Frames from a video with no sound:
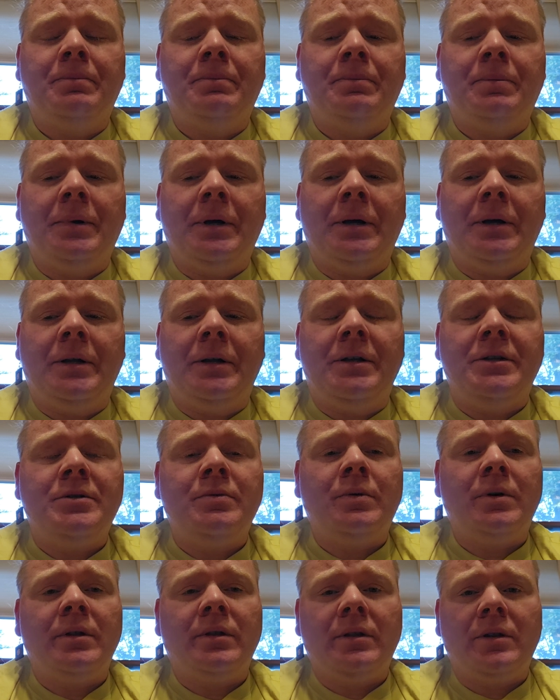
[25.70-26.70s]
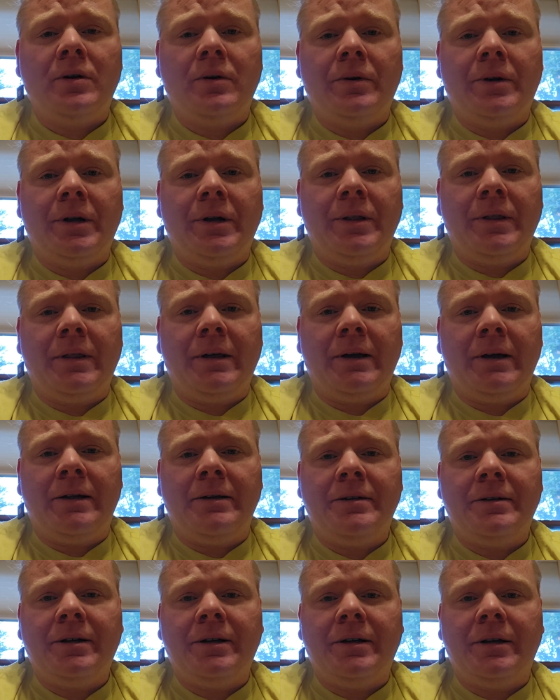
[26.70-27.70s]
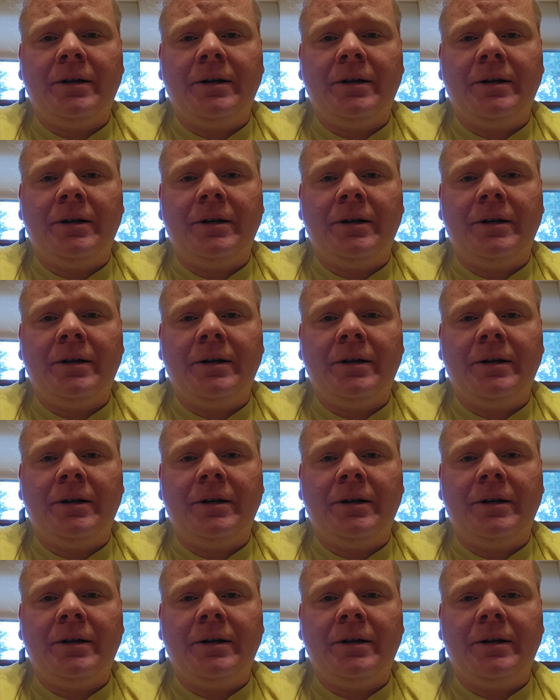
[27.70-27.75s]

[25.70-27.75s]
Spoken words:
but it's worth noting that